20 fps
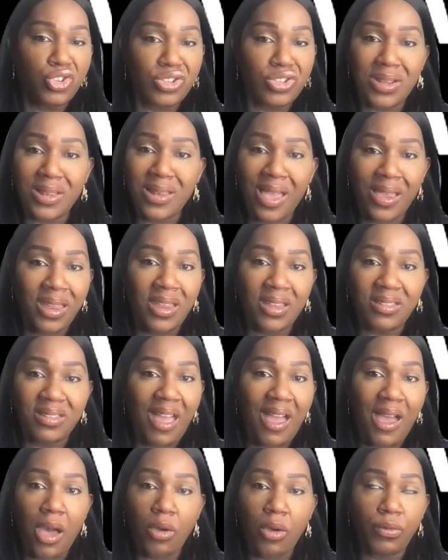just laying it
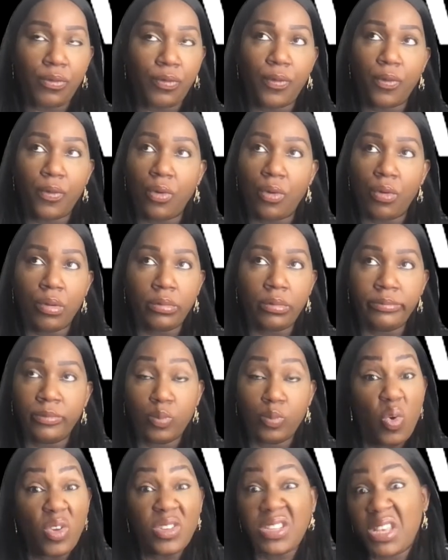down for
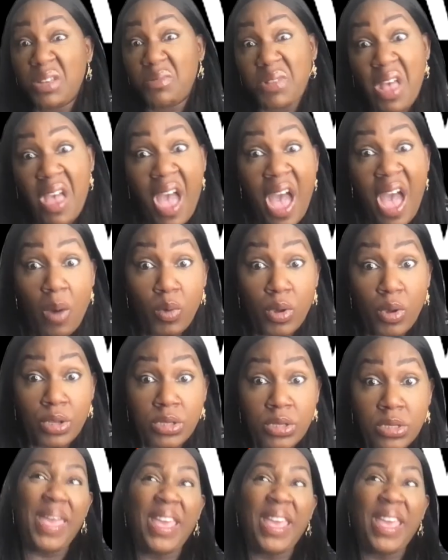what seems like hours,